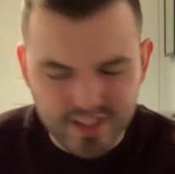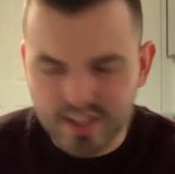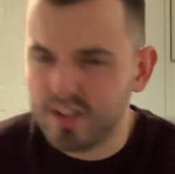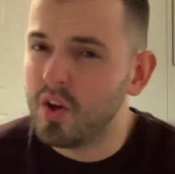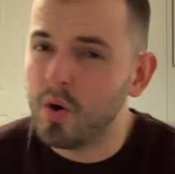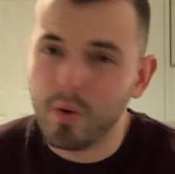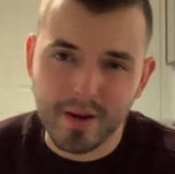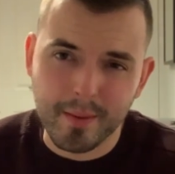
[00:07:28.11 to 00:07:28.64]
You
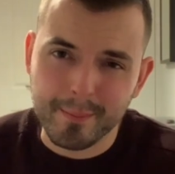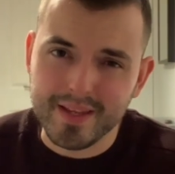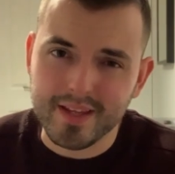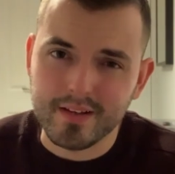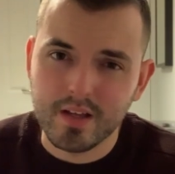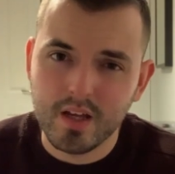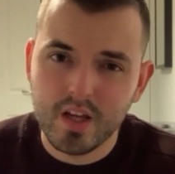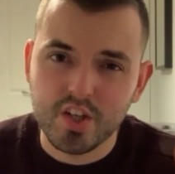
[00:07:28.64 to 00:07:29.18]
know what I
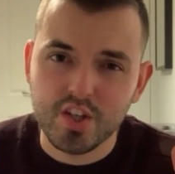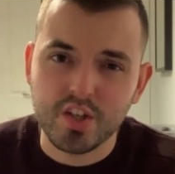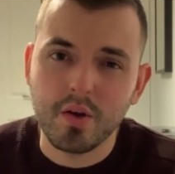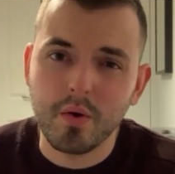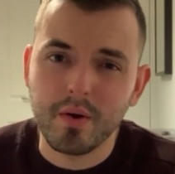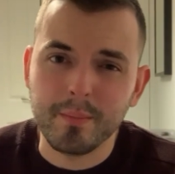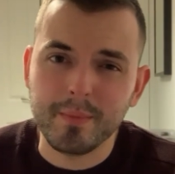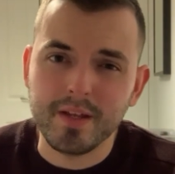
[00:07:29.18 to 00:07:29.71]
mean. You
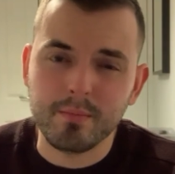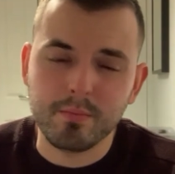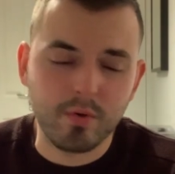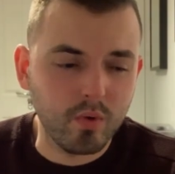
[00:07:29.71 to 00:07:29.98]
know what I mean.